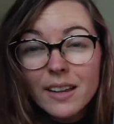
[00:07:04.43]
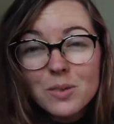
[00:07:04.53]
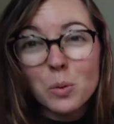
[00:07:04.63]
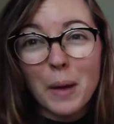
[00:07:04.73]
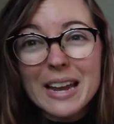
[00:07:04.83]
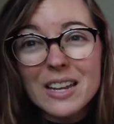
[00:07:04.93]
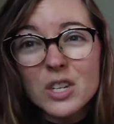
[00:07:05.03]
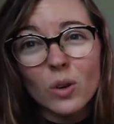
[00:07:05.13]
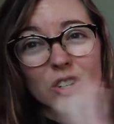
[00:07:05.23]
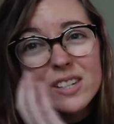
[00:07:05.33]
That's what
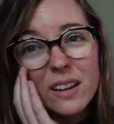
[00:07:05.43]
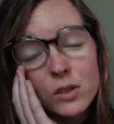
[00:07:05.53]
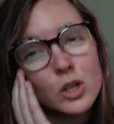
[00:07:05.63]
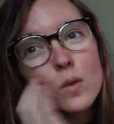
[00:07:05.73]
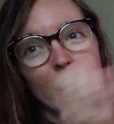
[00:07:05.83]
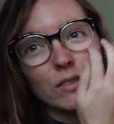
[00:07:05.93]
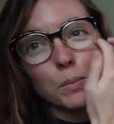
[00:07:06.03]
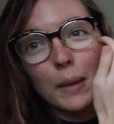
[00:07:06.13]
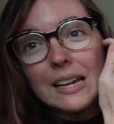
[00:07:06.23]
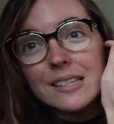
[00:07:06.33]
paleontologists have to do. They have to
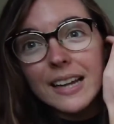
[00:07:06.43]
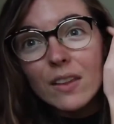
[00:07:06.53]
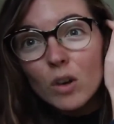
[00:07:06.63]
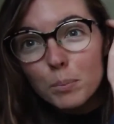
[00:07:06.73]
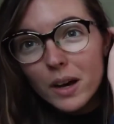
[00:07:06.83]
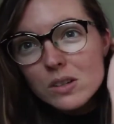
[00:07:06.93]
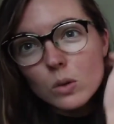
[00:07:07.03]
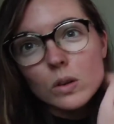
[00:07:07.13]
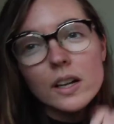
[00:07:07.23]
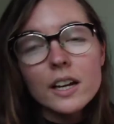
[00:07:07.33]
piece together a
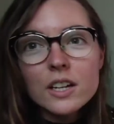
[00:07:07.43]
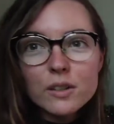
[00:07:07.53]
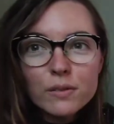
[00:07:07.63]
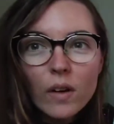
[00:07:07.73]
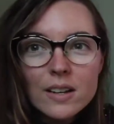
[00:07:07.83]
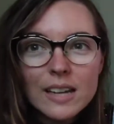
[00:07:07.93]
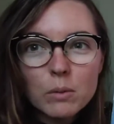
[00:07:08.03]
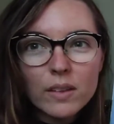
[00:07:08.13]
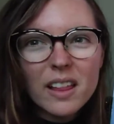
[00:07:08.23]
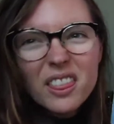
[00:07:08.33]
puzzle to find out
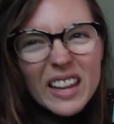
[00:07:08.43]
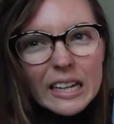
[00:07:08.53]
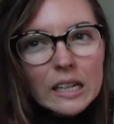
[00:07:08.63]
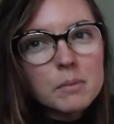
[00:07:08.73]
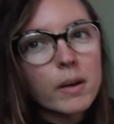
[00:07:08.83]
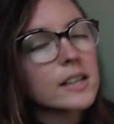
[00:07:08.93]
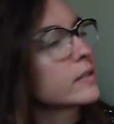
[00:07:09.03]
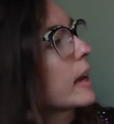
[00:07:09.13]
what they think might have